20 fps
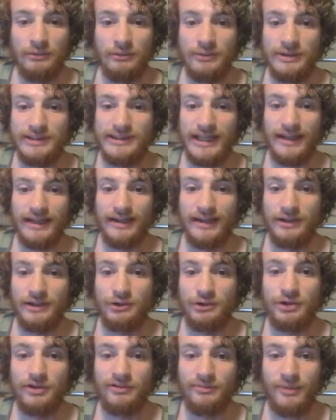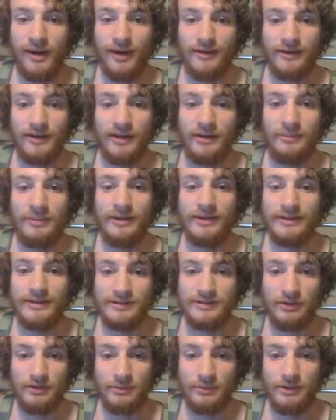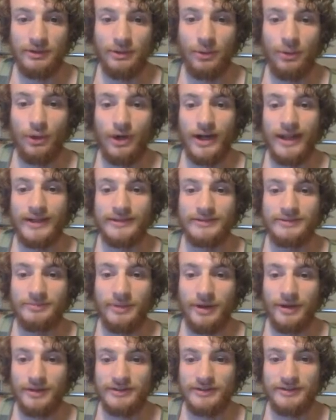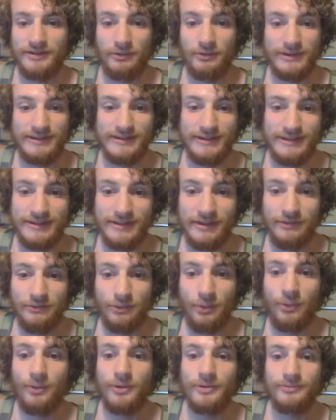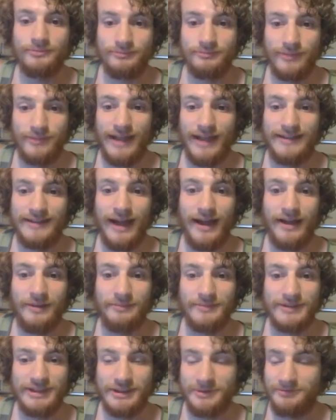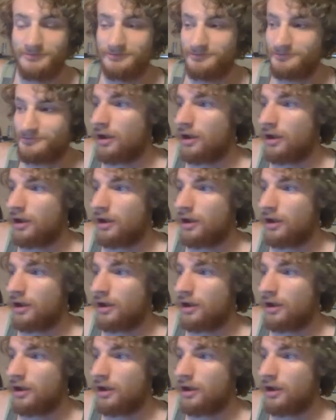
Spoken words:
which you could have bought a PS3 or an Xbox 364 at times.